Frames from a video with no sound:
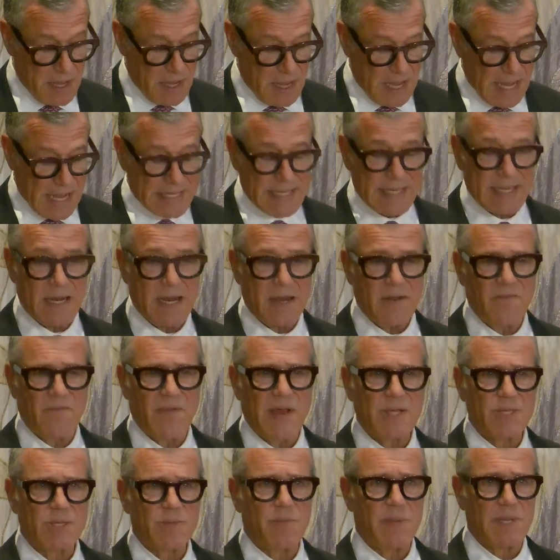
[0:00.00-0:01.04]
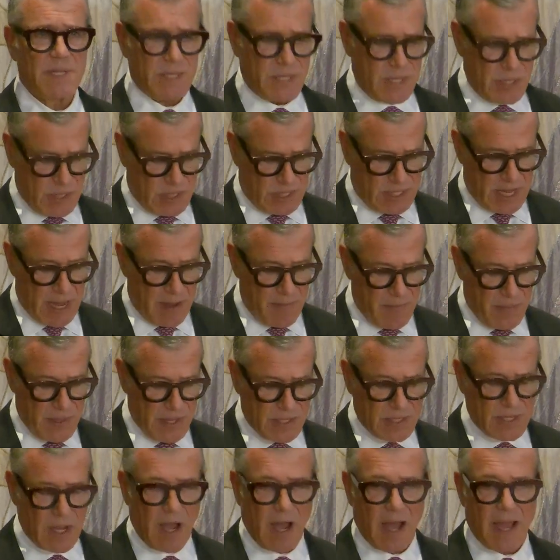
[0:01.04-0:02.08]
it's an investment to stem the
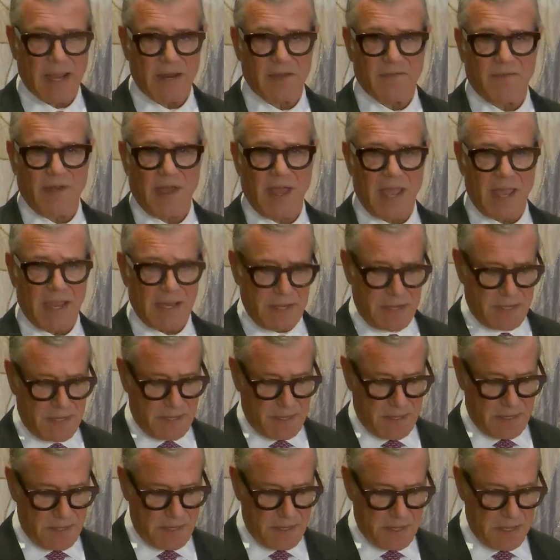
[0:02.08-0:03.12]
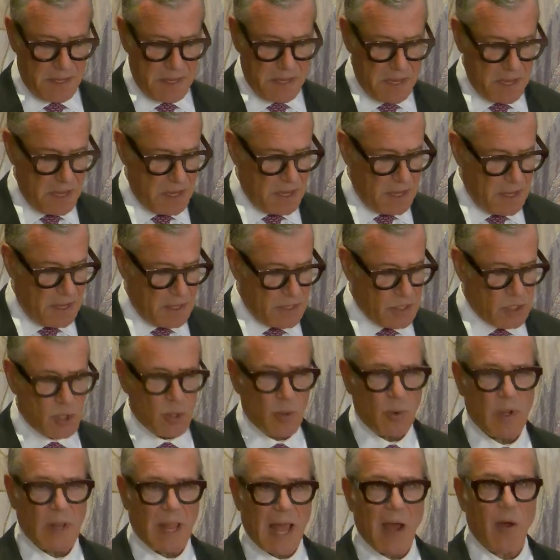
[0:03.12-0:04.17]
tide of hate,
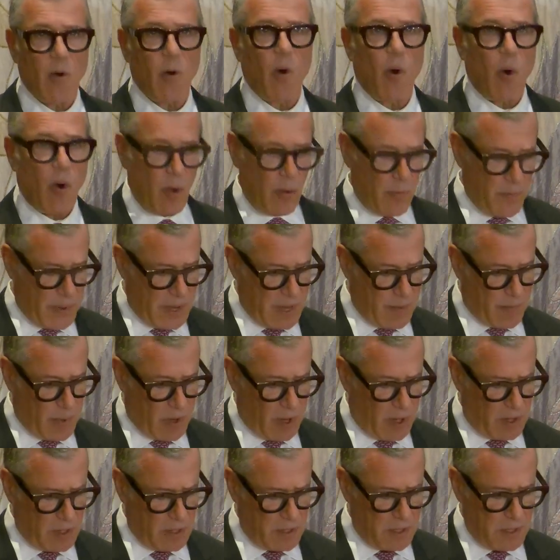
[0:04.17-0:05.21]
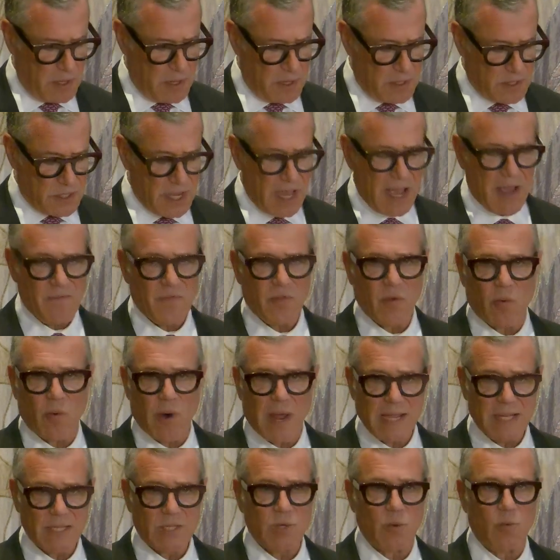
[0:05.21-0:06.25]
to allow all people to have the
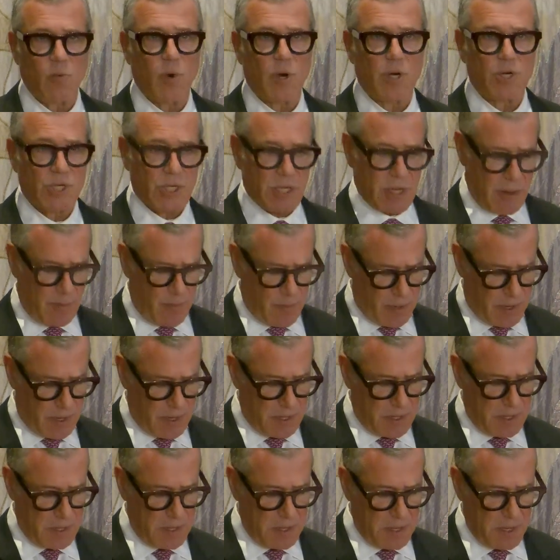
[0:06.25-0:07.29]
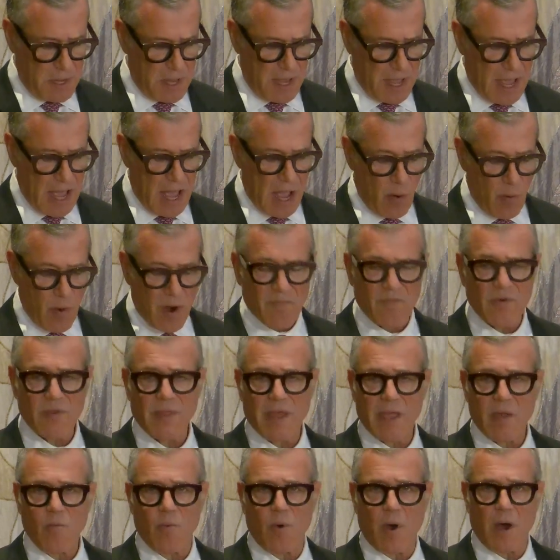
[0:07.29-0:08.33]
right to worship however
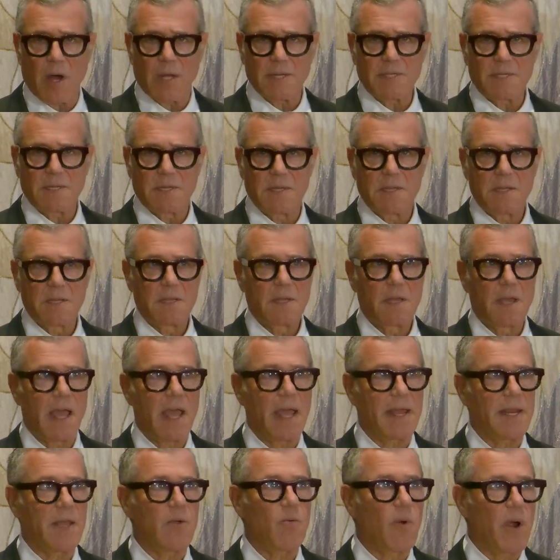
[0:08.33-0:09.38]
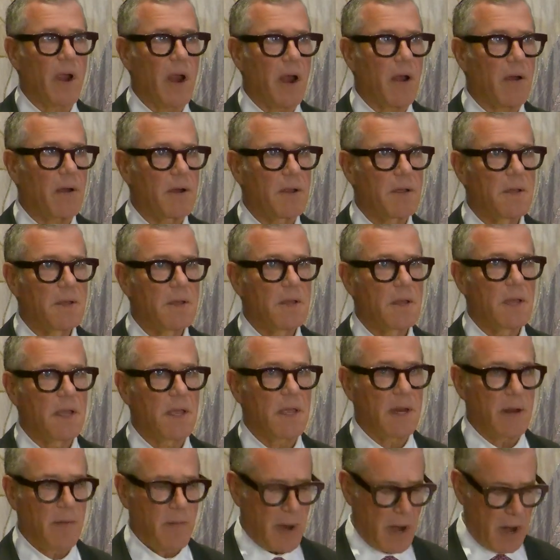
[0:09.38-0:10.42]
they want, anywhere
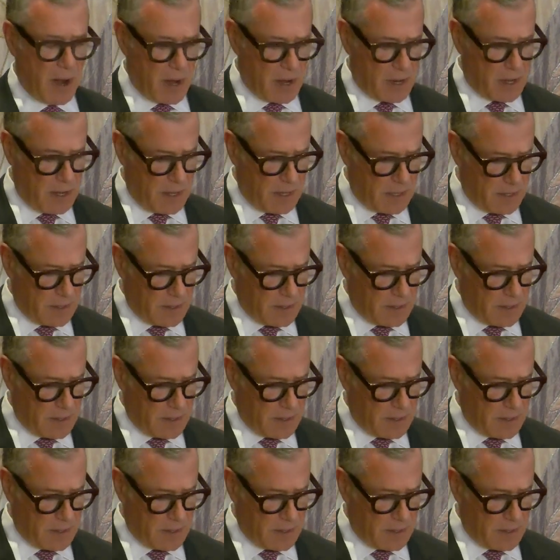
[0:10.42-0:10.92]
in America.